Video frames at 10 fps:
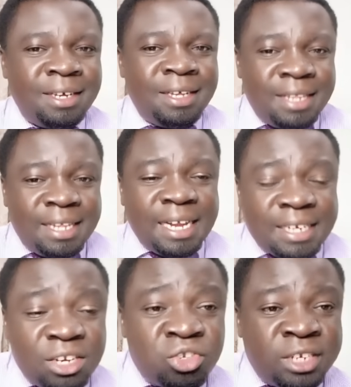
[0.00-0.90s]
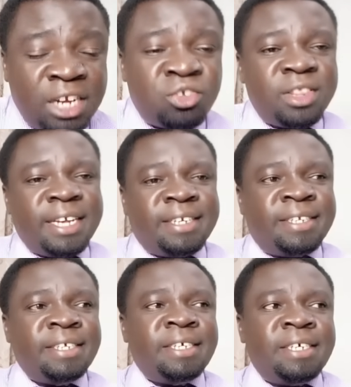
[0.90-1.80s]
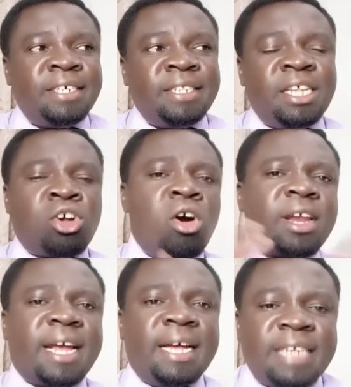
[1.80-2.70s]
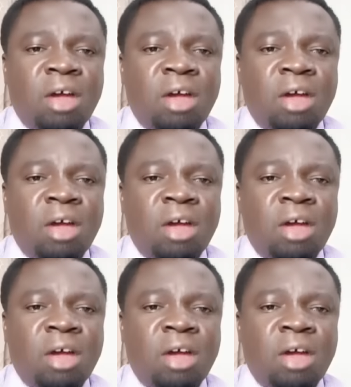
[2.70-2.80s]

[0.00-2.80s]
then that tells you that the congregants